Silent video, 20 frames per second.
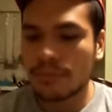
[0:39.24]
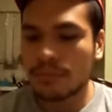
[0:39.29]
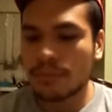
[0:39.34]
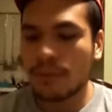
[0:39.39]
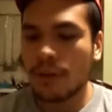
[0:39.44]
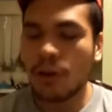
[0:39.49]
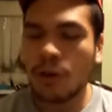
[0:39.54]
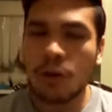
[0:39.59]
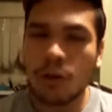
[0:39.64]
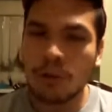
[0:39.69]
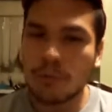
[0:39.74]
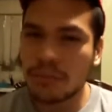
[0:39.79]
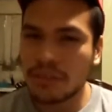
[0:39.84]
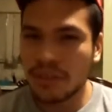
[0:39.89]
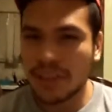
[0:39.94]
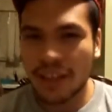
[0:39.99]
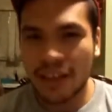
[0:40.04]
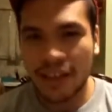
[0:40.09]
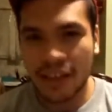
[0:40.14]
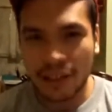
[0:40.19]
home
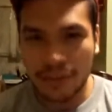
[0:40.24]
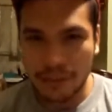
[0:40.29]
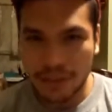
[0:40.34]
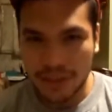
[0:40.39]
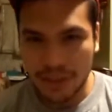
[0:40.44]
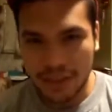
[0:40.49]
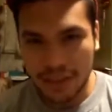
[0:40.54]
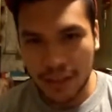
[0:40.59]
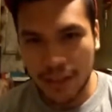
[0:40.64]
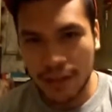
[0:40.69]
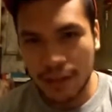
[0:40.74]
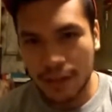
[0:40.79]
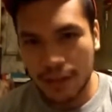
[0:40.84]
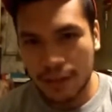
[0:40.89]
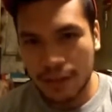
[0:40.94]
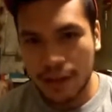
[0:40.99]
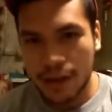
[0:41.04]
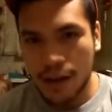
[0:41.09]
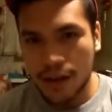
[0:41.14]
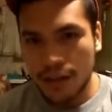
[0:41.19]
setting, I want to say.
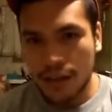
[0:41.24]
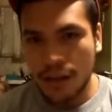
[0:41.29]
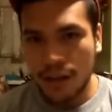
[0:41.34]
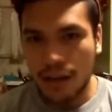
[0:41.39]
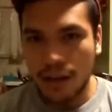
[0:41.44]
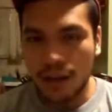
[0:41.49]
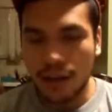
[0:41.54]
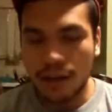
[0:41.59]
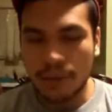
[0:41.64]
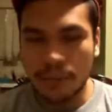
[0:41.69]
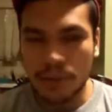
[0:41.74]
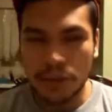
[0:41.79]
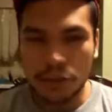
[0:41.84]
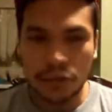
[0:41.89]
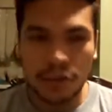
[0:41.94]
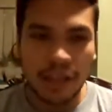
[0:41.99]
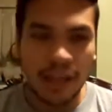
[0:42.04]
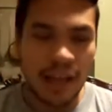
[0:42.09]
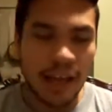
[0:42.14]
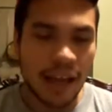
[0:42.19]
You
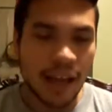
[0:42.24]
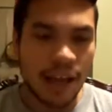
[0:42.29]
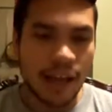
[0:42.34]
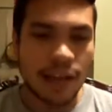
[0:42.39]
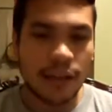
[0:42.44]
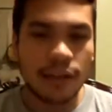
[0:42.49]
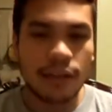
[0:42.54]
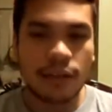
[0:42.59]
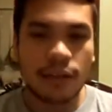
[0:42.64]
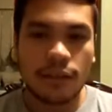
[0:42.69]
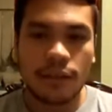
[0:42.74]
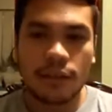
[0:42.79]
usually had,